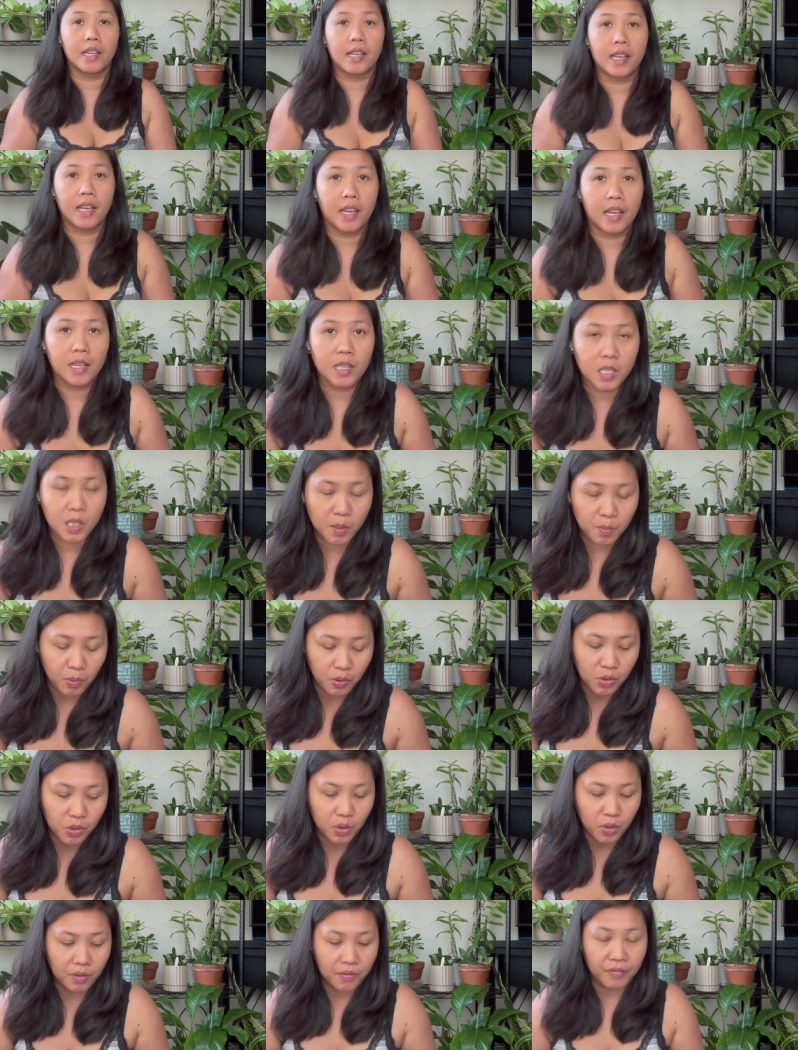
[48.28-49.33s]
a
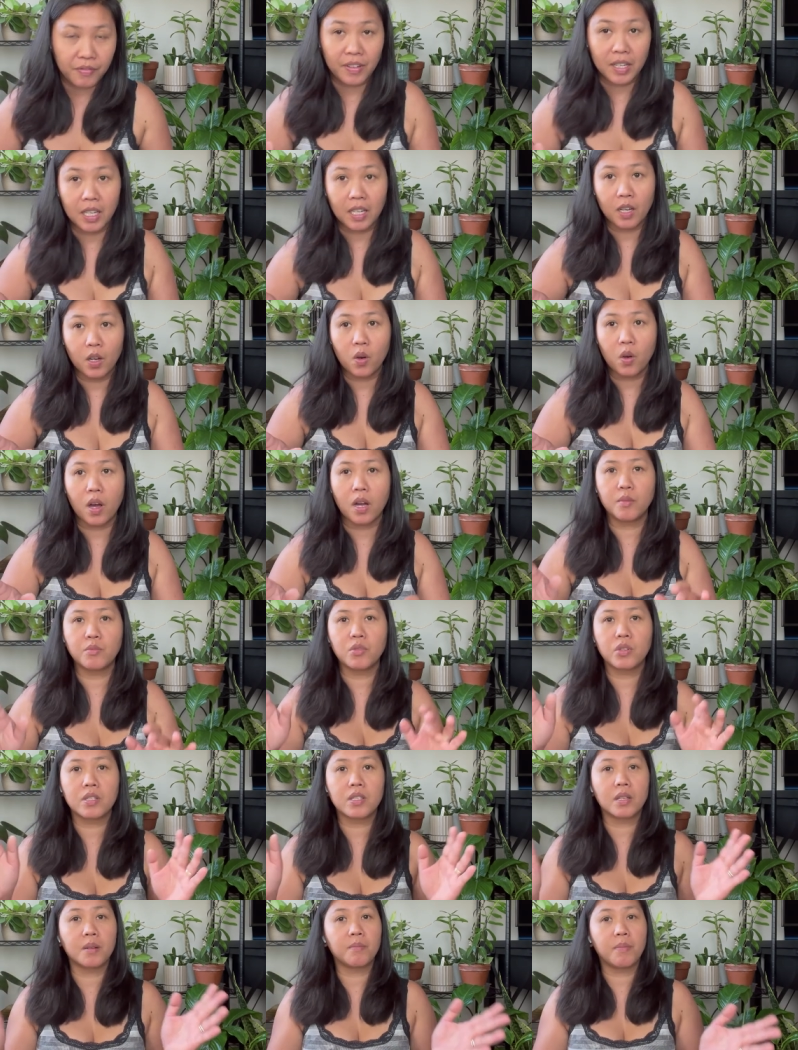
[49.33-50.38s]
sponsored video. I'm
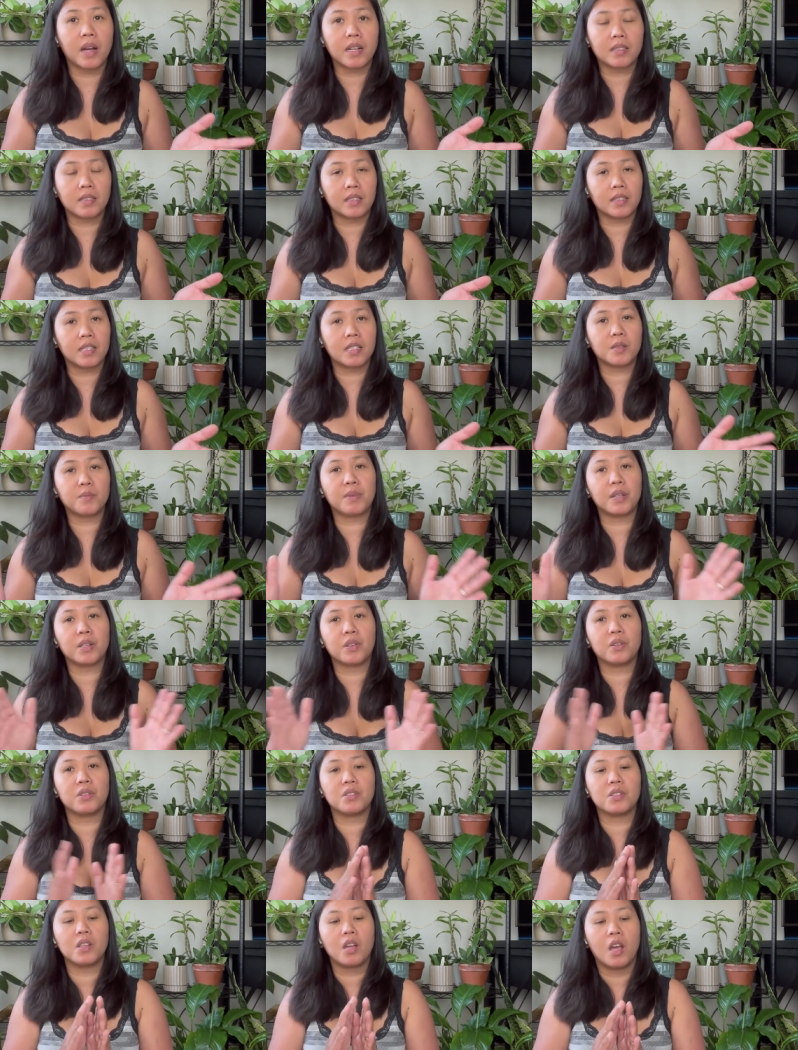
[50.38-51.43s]
just unboxing this
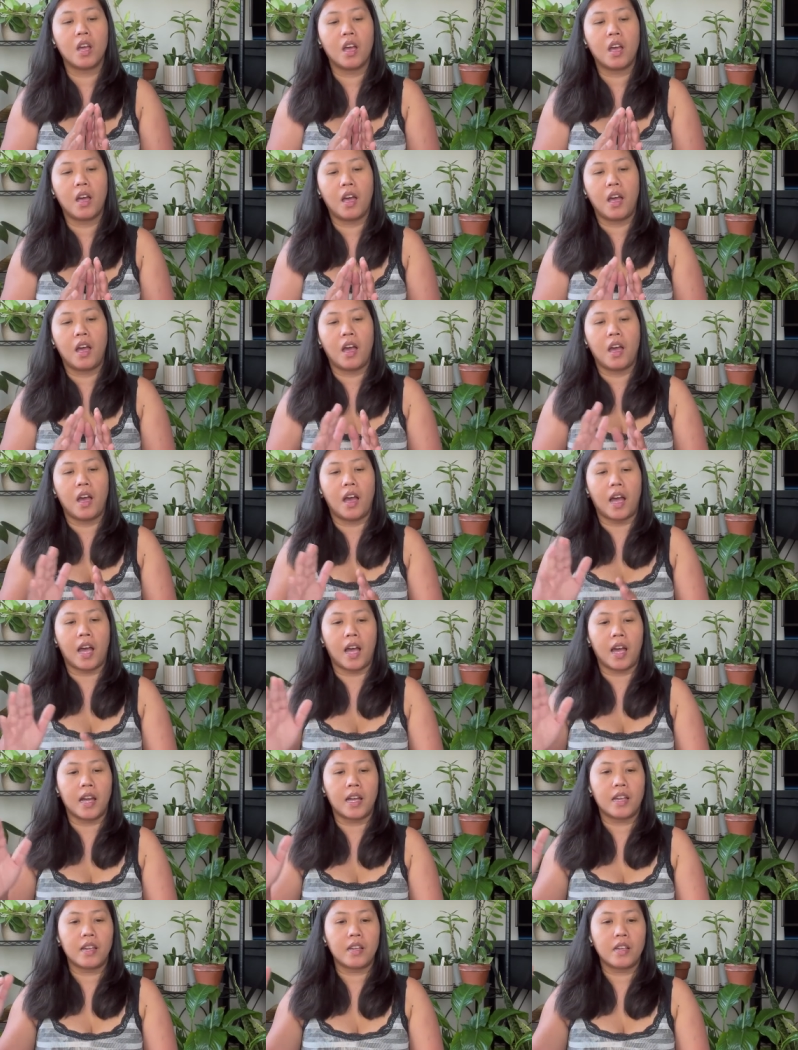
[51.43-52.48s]
because
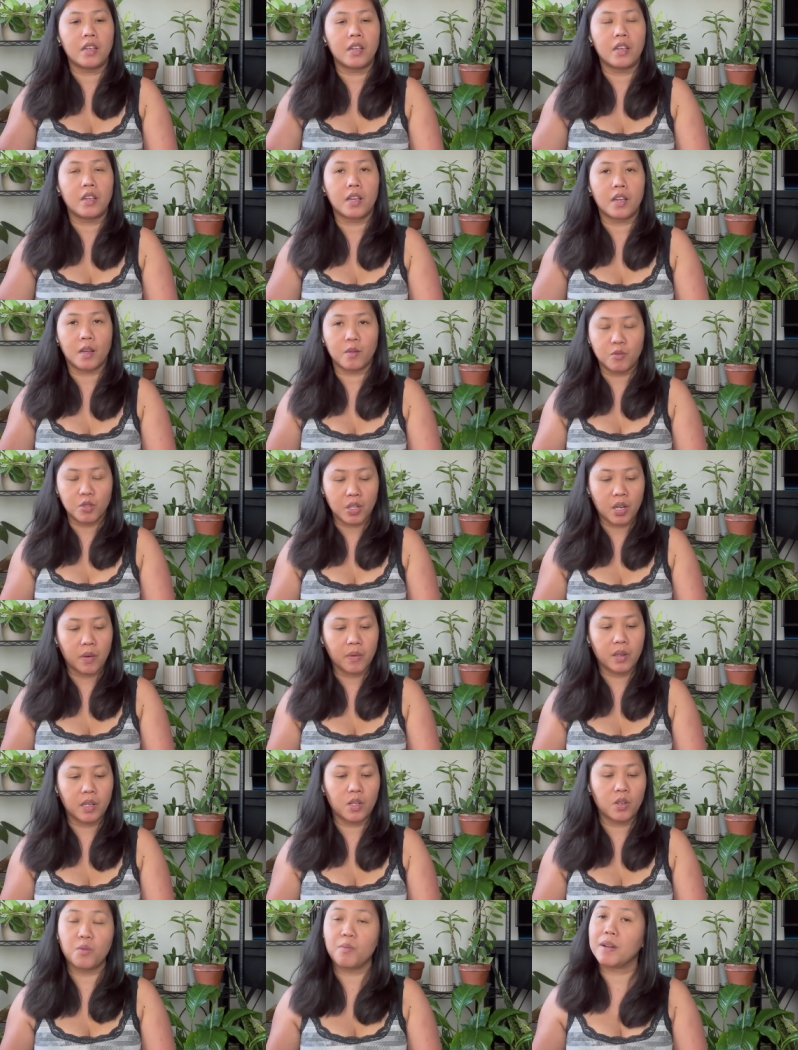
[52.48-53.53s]
I am
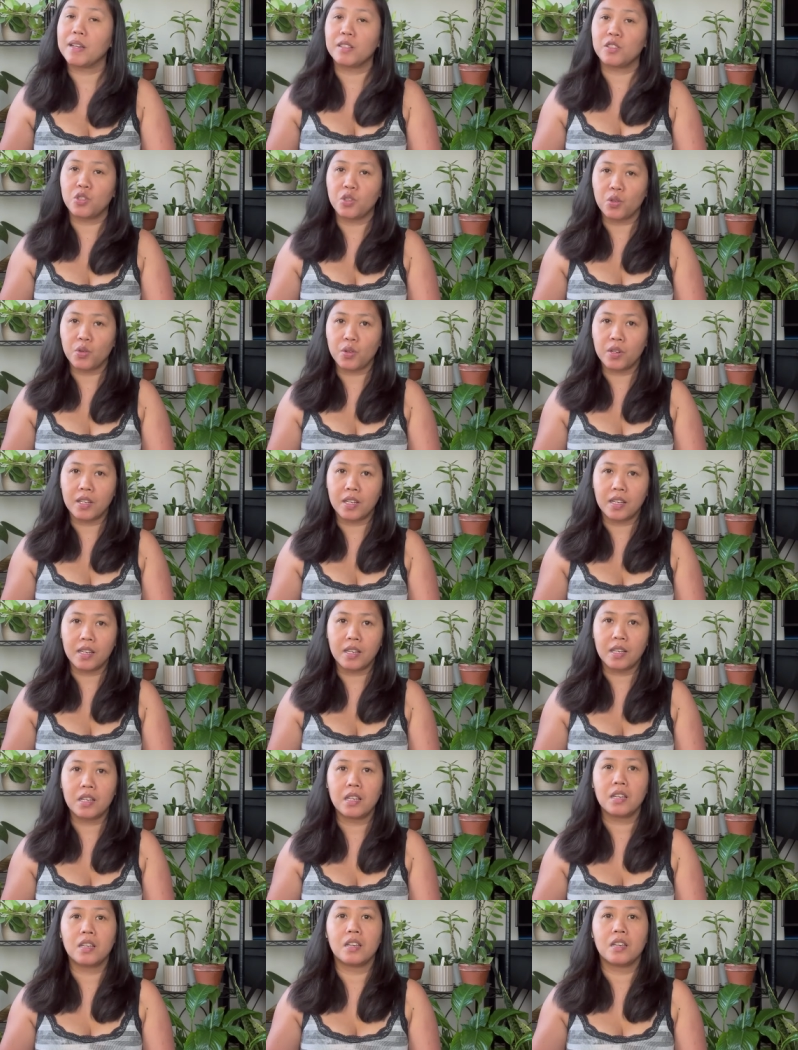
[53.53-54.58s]
sharing you my journey
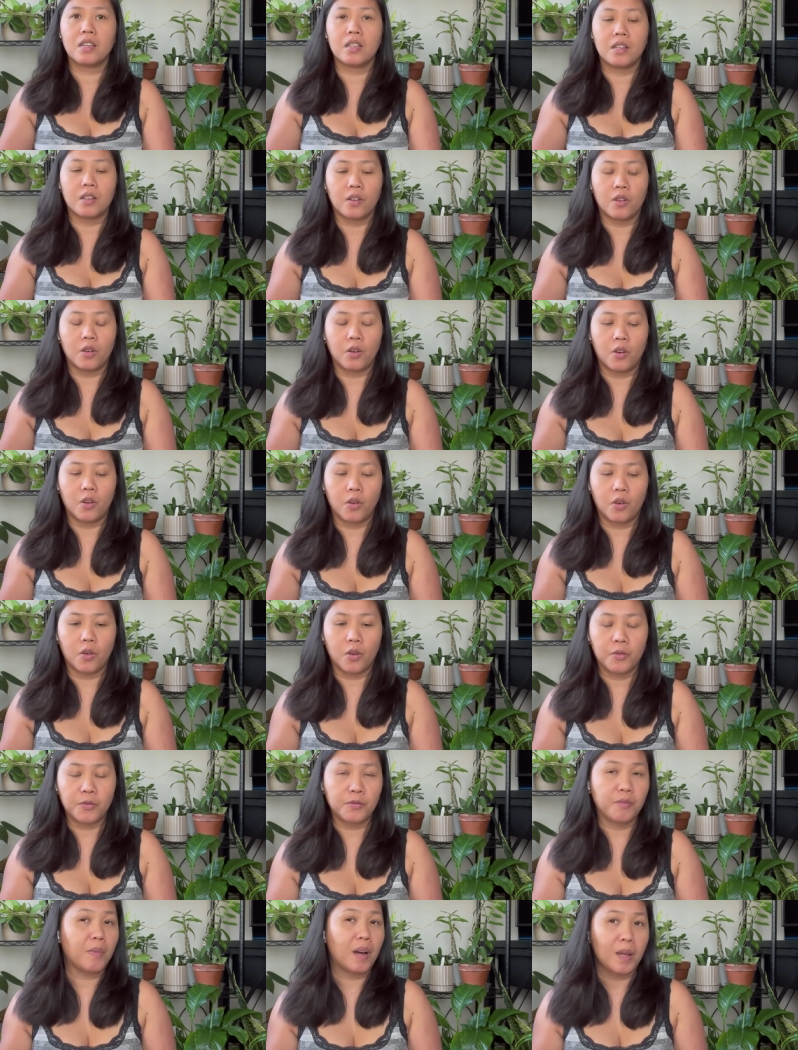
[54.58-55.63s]
of
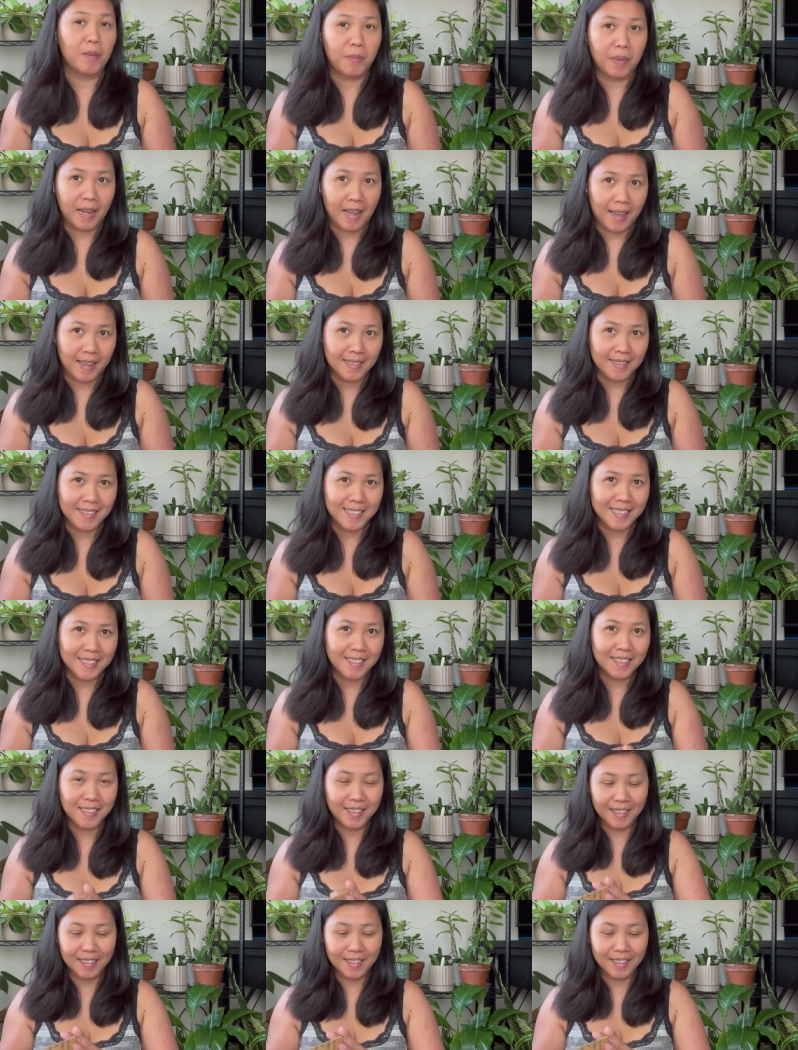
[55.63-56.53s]
my plants.